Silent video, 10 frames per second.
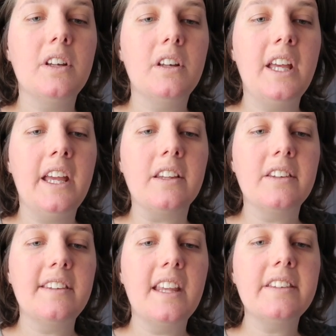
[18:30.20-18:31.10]
it
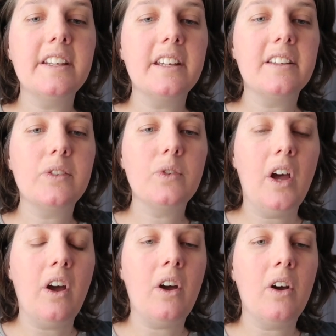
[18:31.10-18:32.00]
says that it's
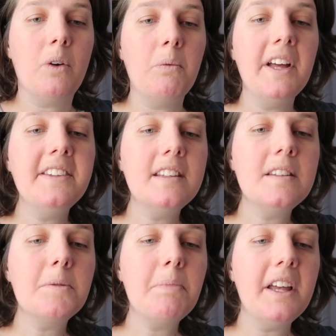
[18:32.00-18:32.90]
worsted
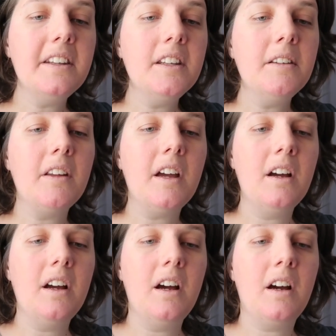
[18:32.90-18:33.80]
spun,
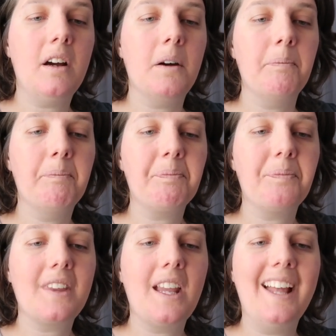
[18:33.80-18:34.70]

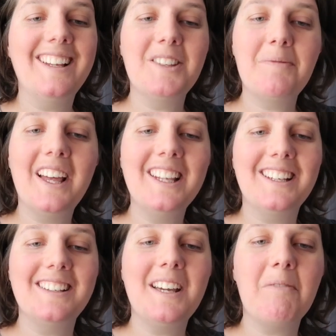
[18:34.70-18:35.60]
and it's spun in
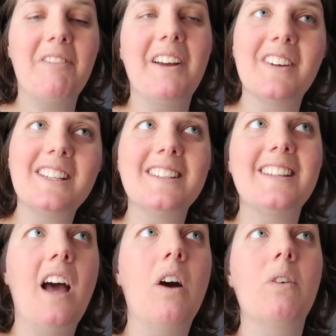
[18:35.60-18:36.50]
a damp way, which is
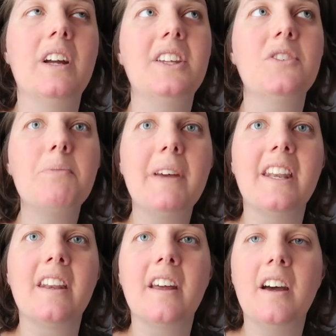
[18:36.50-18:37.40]
how when you
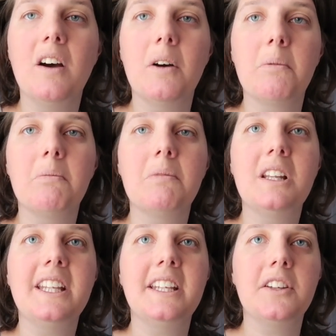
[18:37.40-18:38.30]
spin
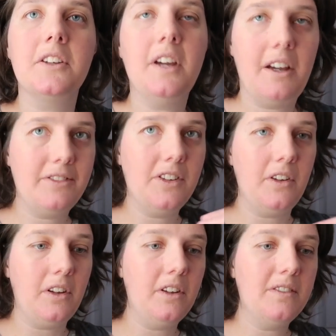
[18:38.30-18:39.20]
linen you have
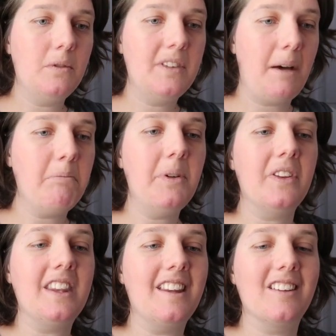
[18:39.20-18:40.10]
to
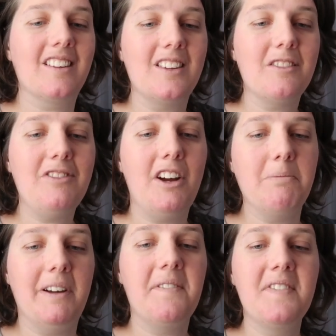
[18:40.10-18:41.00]
dampen the fibre